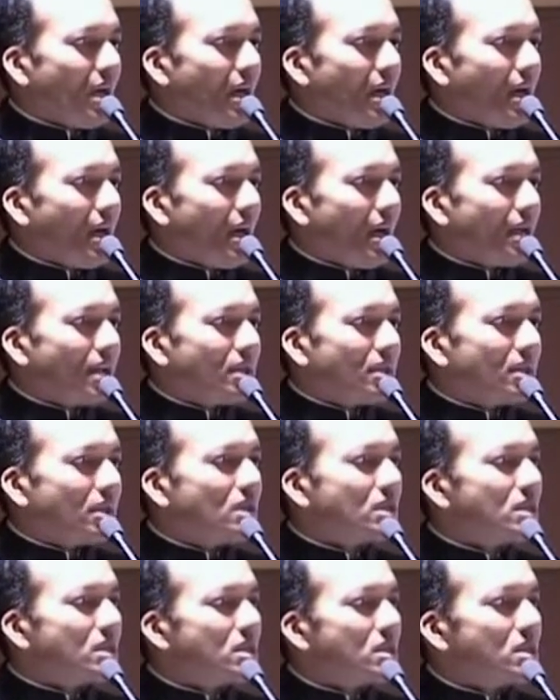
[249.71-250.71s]
And
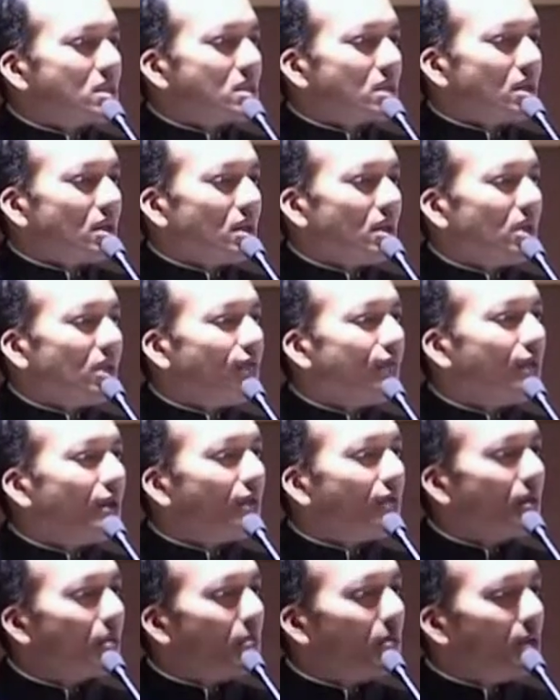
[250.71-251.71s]
this is uh, the
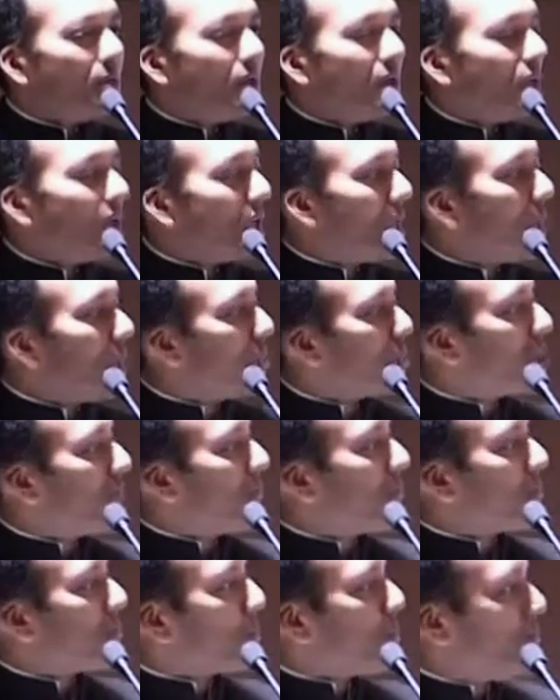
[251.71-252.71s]
favorable
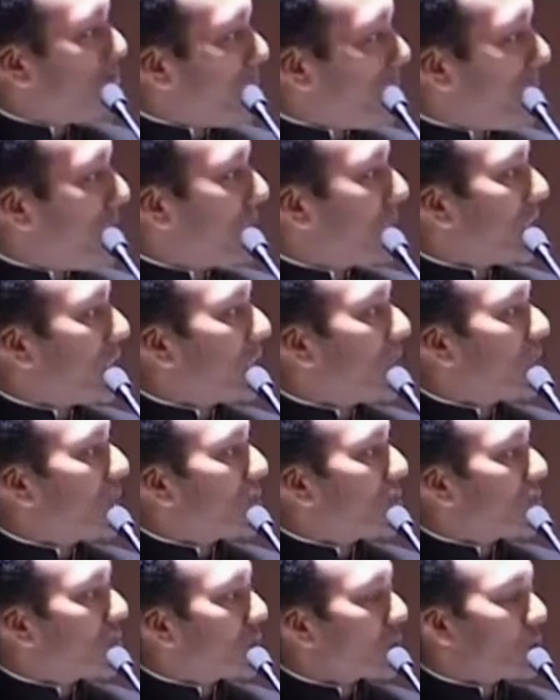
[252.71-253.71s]
demographic profile that our
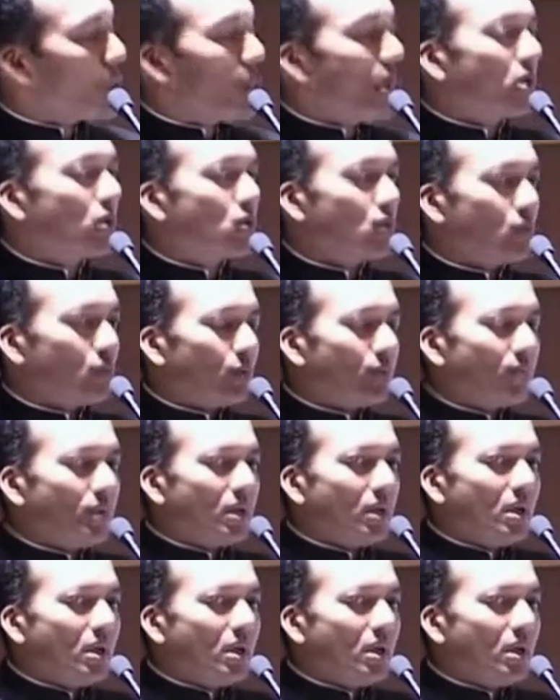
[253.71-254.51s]
country is going through.